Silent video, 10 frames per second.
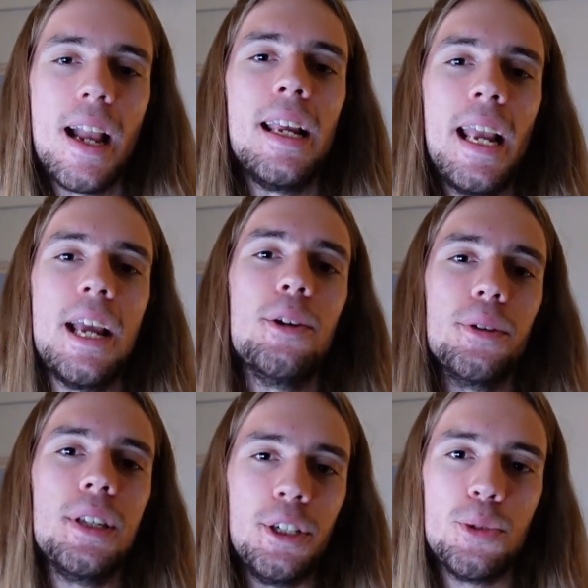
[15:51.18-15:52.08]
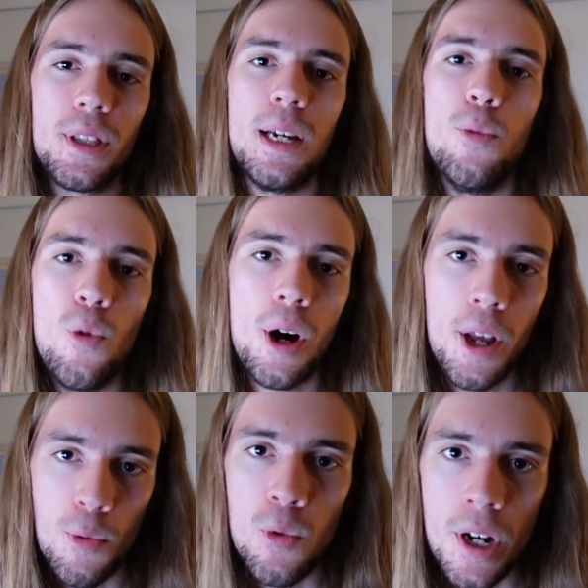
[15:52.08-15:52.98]
and handled things with him
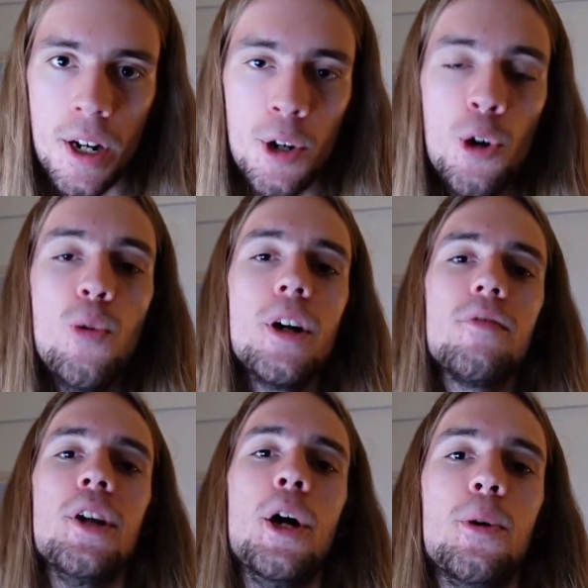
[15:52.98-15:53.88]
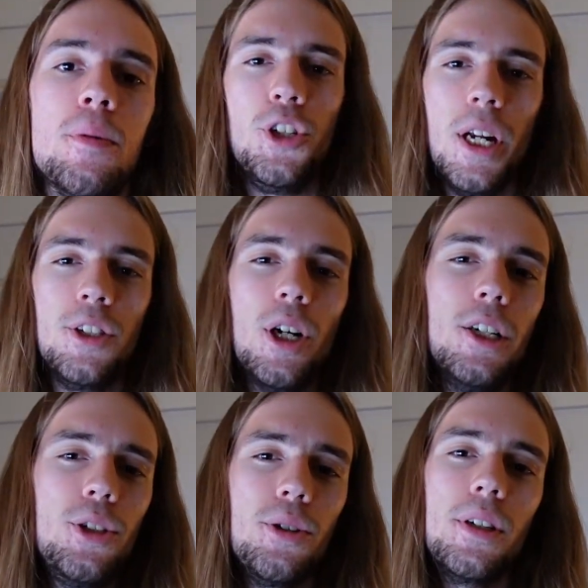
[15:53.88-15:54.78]
one-on-one. -on -one. Who would have known? She has
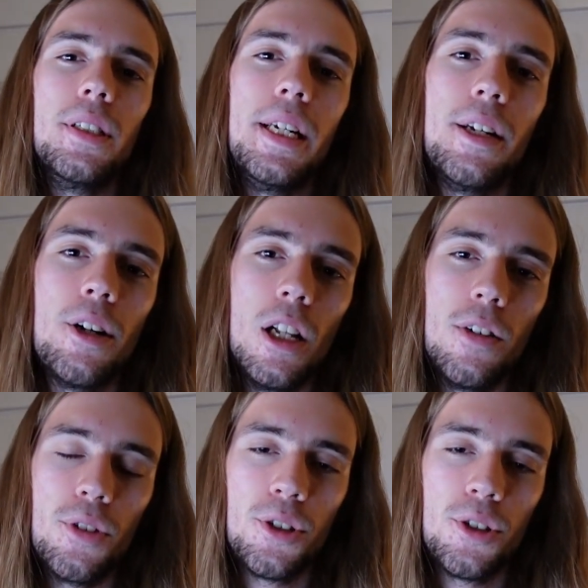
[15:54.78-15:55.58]
also deleted all of her